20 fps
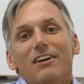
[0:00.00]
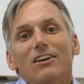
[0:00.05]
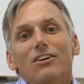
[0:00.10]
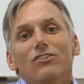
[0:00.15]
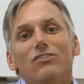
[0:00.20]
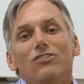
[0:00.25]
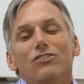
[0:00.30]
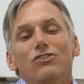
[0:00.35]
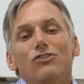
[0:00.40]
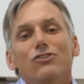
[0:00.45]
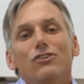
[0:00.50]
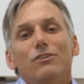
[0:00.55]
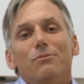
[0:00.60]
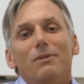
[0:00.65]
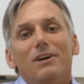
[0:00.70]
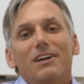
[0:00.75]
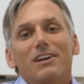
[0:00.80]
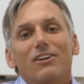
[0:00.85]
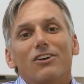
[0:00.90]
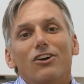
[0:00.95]
So you could
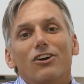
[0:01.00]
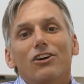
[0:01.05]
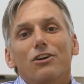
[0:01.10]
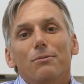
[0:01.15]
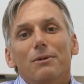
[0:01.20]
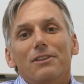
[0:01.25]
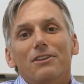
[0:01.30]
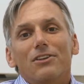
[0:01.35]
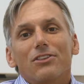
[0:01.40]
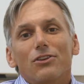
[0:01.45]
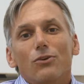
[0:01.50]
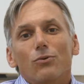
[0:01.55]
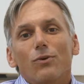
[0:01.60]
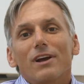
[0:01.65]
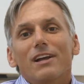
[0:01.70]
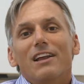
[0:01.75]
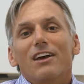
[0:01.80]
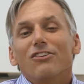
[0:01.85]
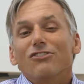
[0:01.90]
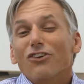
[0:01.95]
make an argument that the
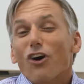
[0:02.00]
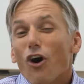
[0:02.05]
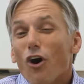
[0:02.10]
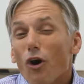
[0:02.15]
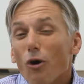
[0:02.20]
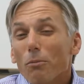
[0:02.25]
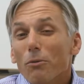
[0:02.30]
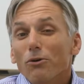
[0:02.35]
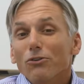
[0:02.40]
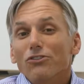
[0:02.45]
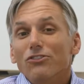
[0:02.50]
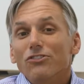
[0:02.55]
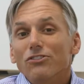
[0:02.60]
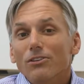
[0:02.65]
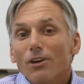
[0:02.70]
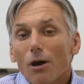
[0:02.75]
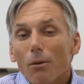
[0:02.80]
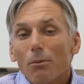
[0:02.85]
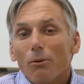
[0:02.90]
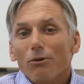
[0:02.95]
rate has almost
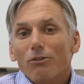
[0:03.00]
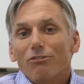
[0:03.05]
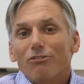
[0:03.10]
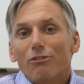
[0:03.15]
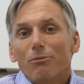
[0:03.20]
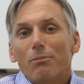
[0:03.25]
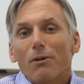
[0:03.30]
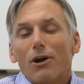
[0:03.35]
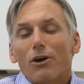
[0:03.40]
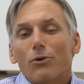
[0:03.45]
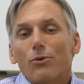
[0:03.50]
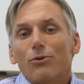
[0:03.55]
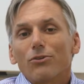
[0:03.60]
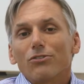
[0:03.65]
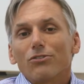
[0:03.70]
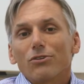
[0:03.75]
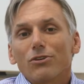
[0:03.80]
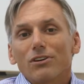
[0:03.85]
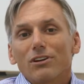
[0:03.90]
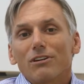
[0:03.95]
doubled for
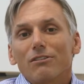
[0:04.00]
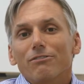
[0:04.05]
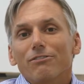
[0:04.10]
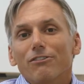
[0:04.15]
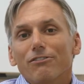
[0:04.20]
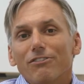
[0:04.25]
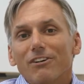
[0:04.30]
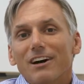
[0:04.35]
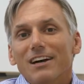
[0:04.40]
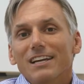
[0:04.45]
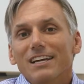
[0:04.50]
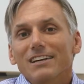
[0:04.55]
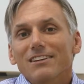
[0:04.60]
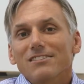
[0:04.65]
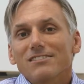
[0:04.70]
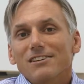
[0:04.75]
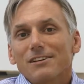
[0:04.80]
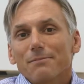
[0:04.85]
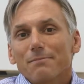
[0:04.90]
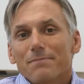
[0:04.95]
borrowers looking for
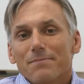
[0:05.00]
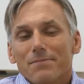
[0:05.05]
financing.